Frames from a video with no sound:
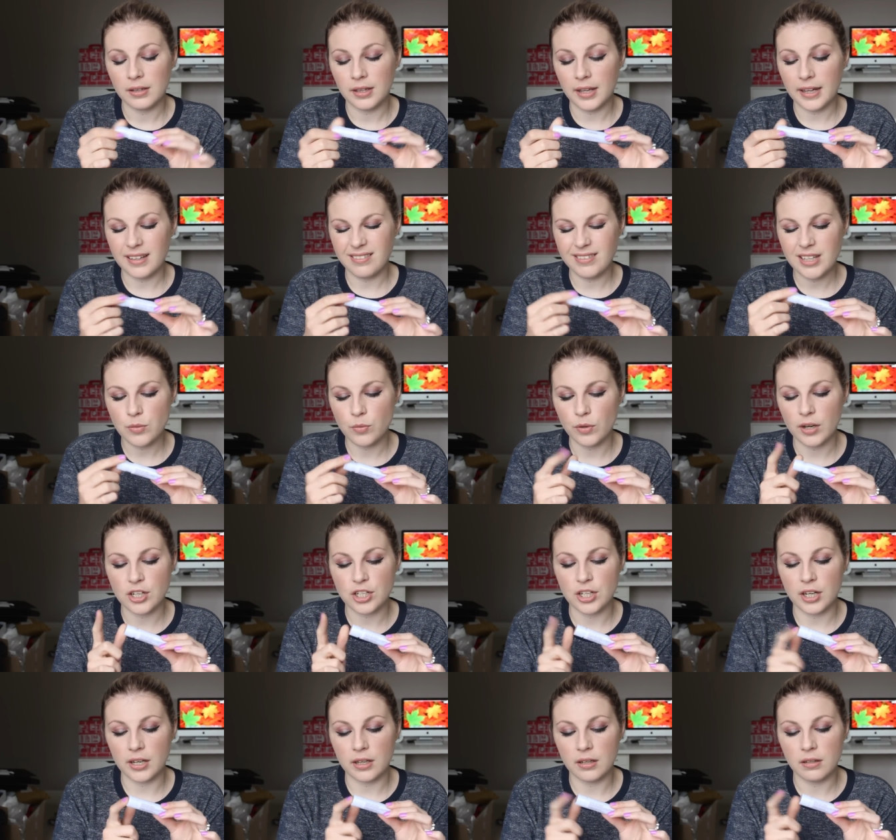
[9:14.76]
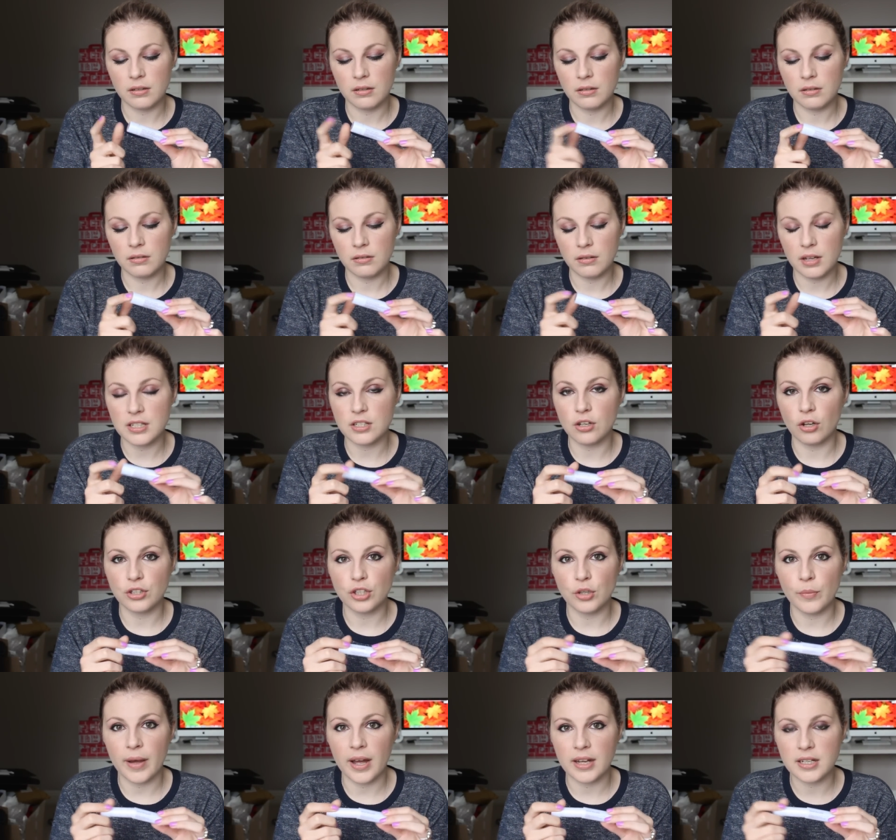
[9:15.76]
Like, this one actually is not
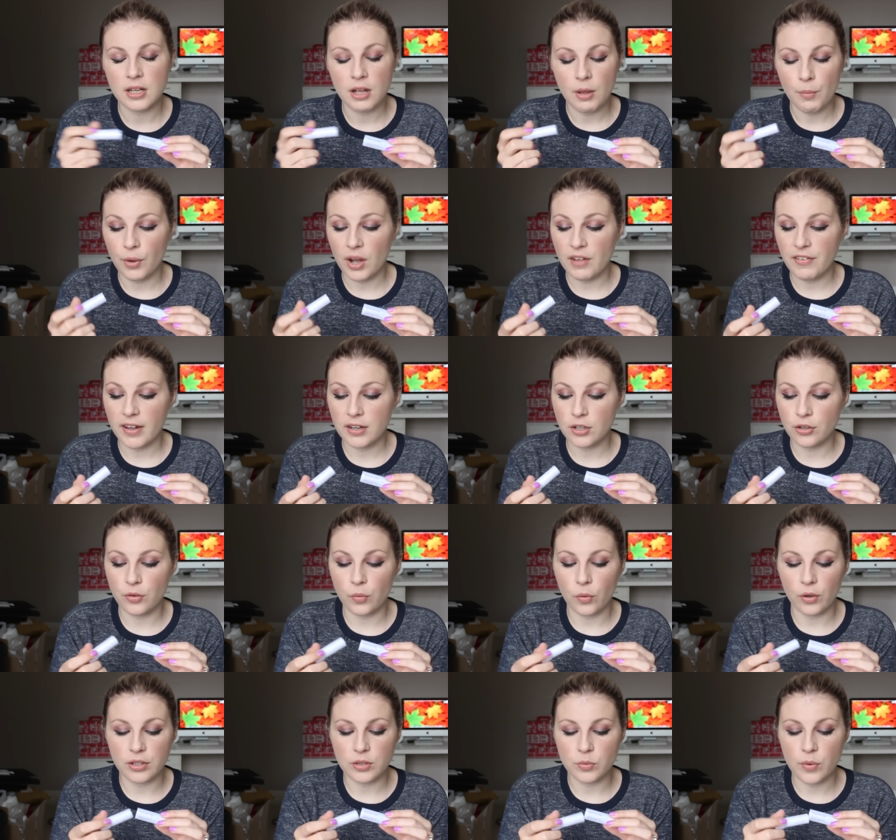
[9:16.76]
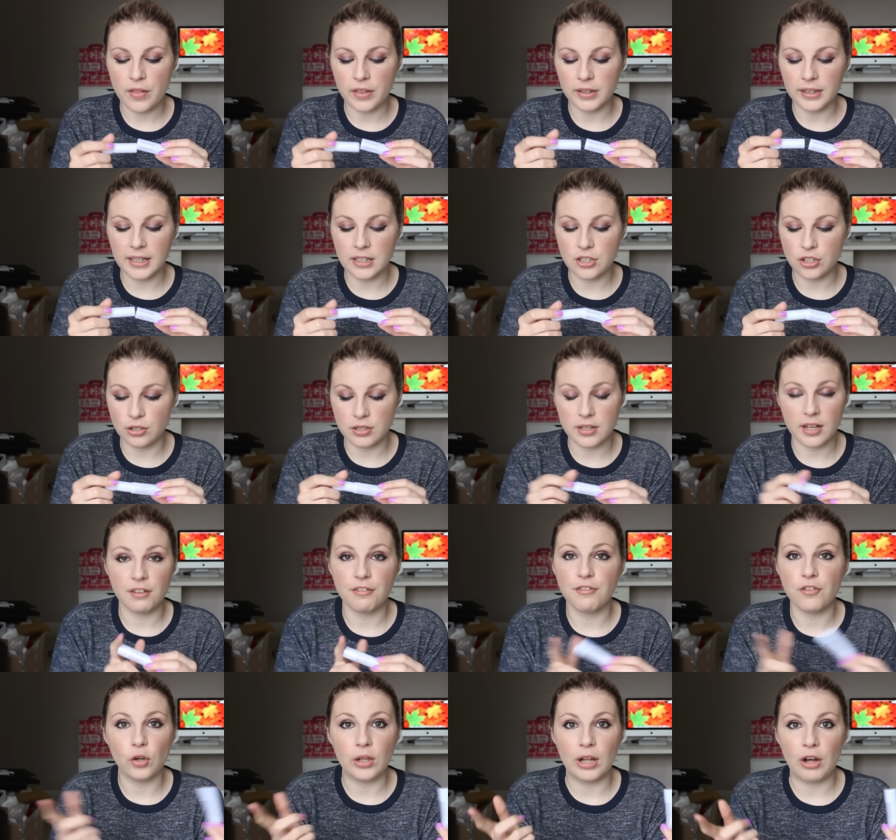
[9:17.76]
too bad, but I've had other ones where the lids just
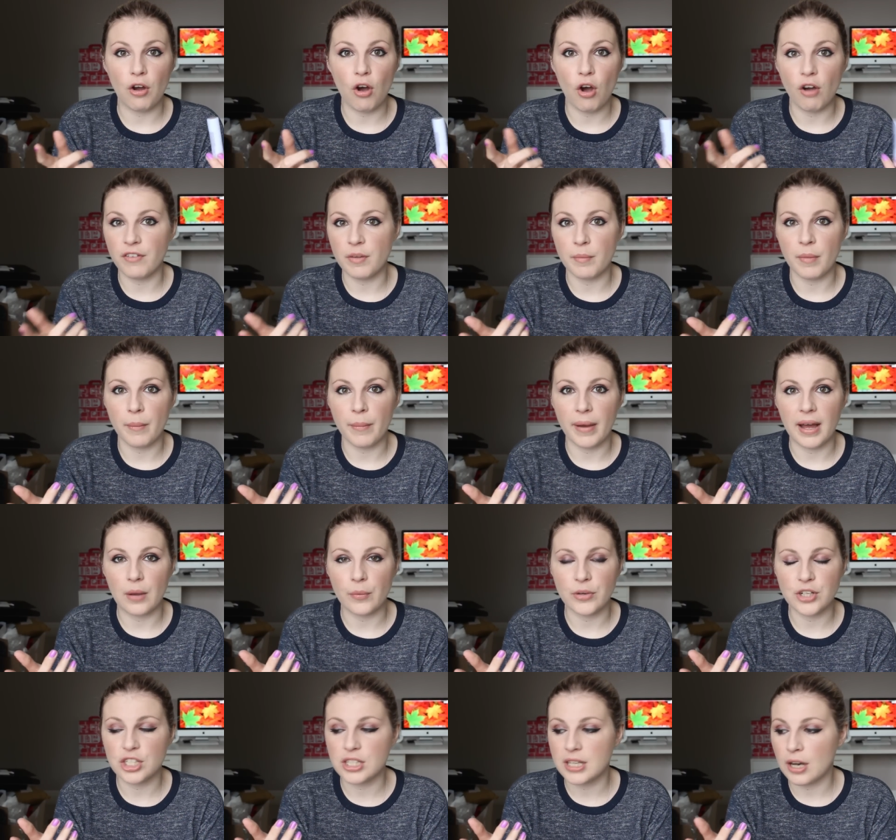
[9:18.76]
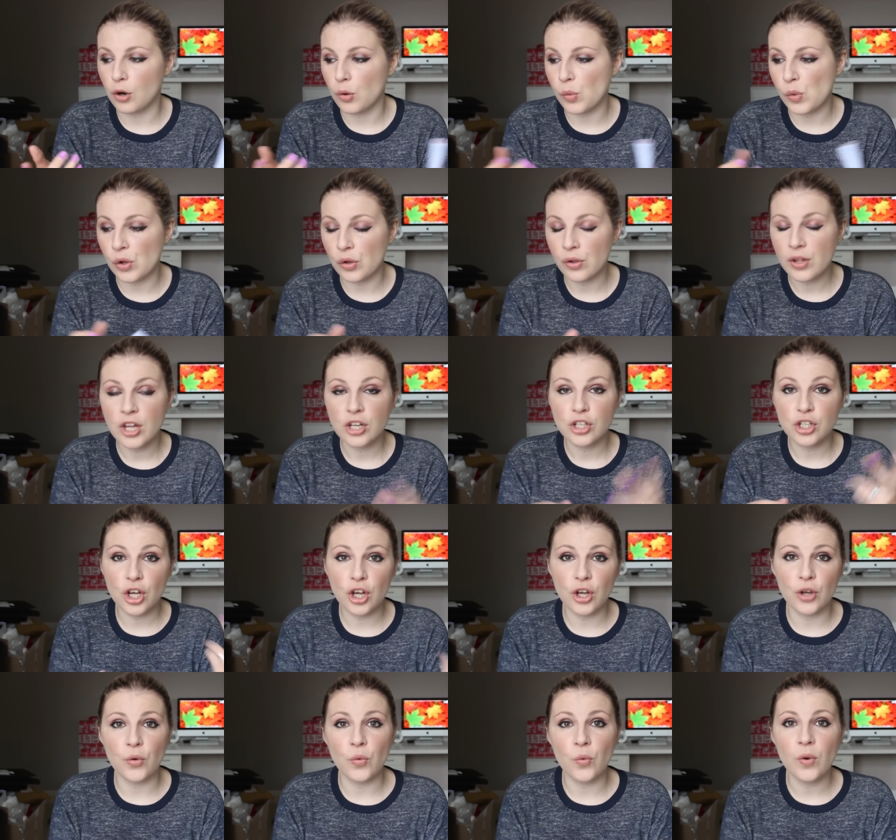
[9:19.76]
kind of fall off in my bag, which is terrible.
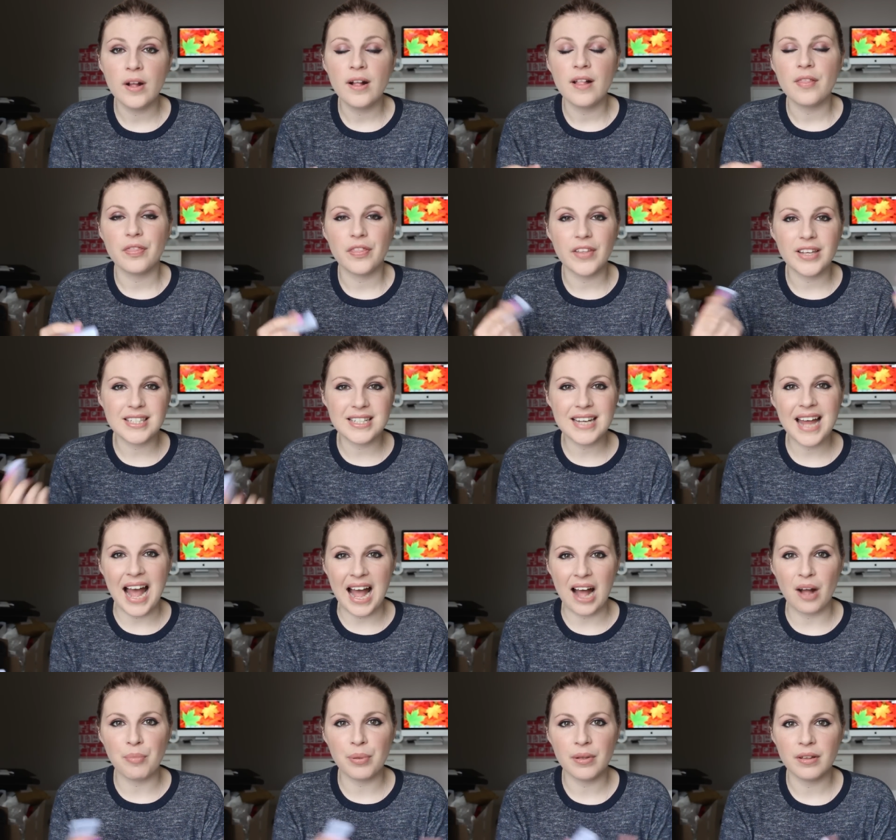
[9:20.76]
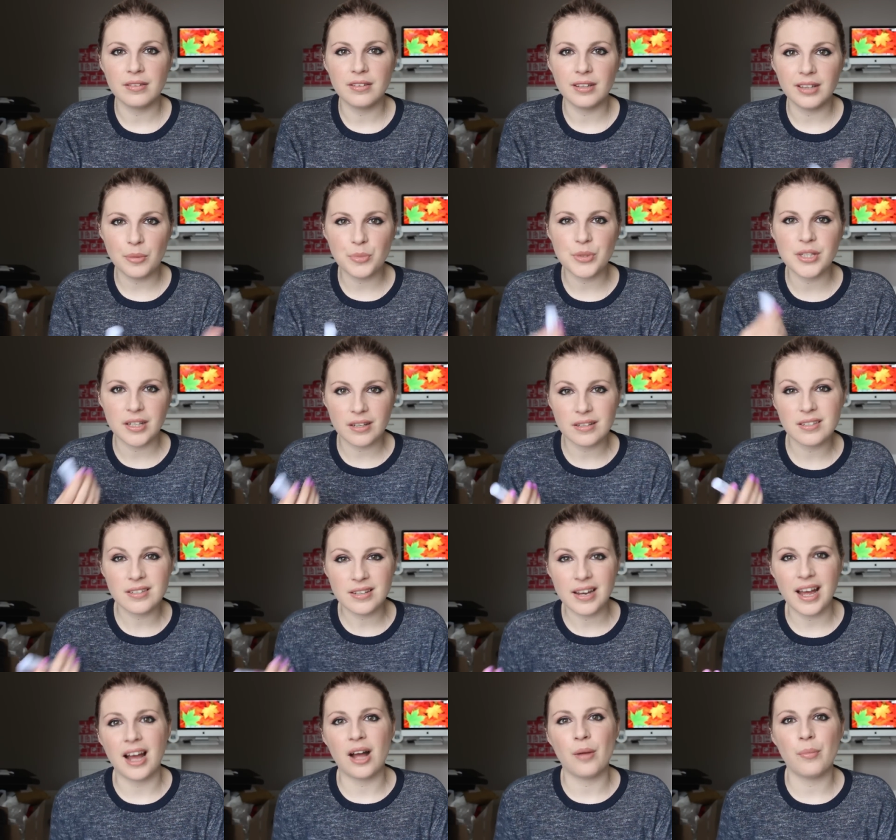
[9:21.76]
Two, they snap. The lipsticks
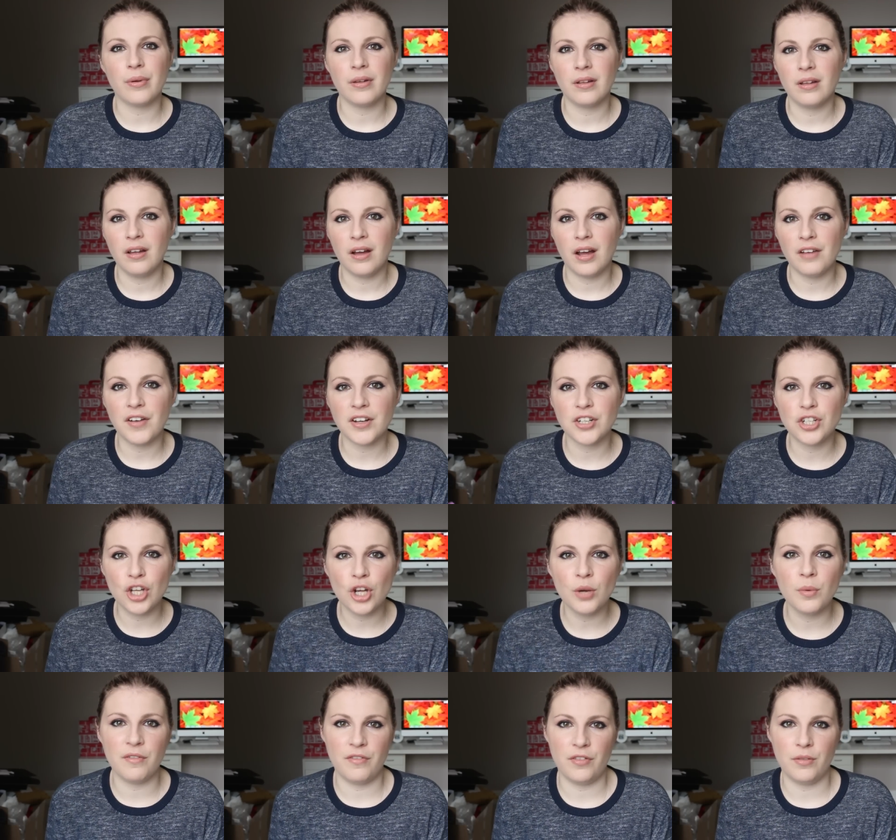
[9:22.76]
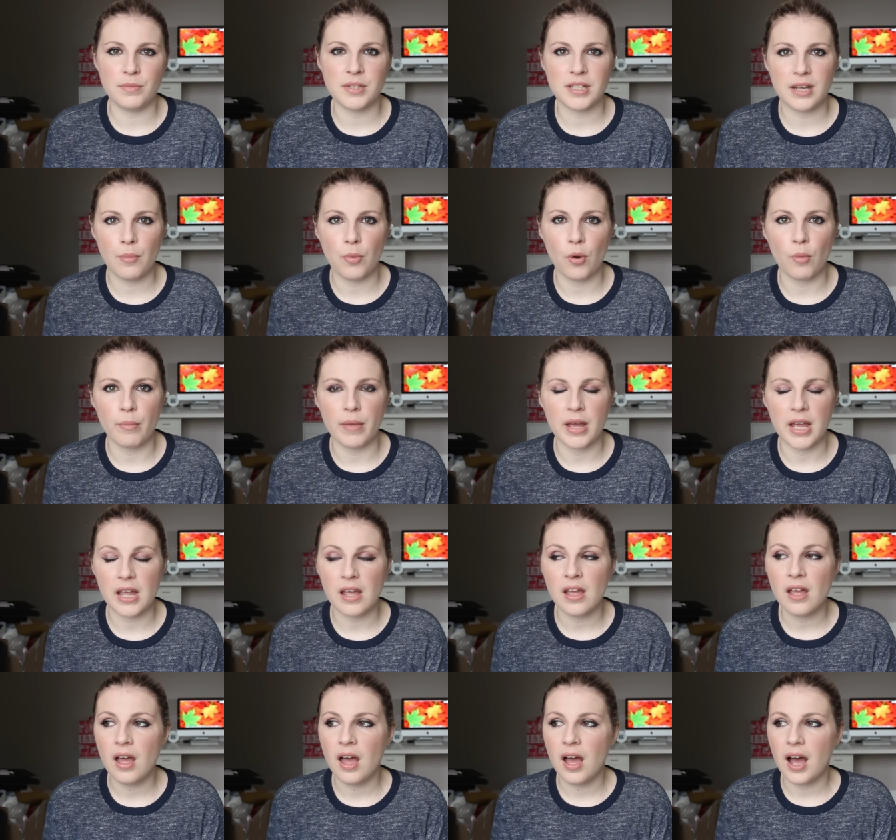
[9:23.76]
snap. I've had two of them snap on
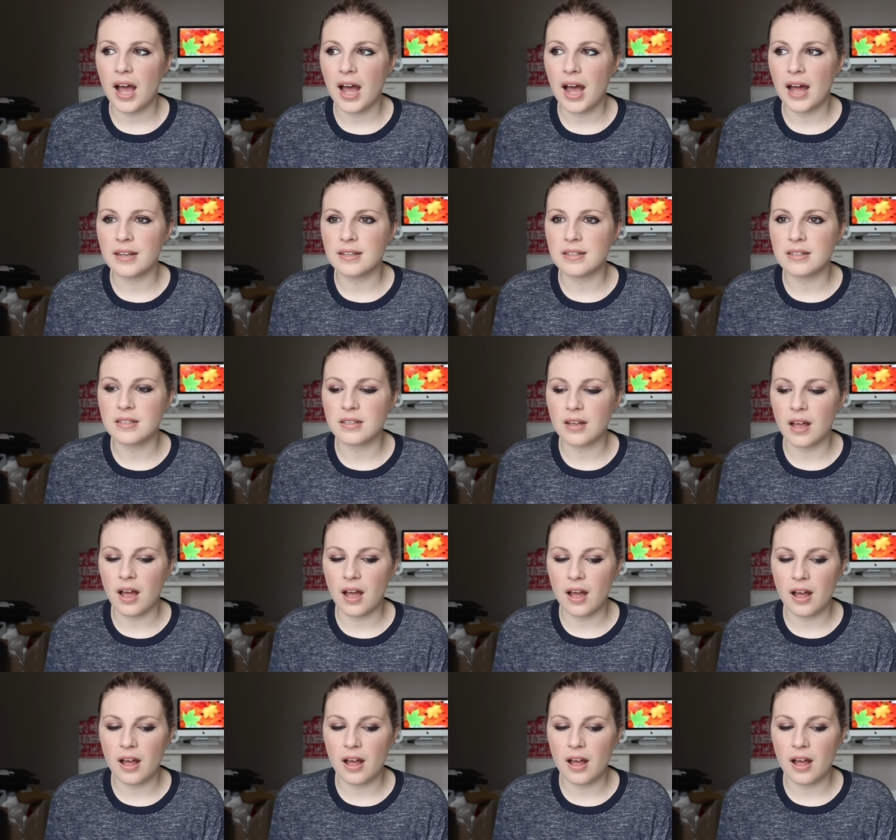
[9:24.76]
me, and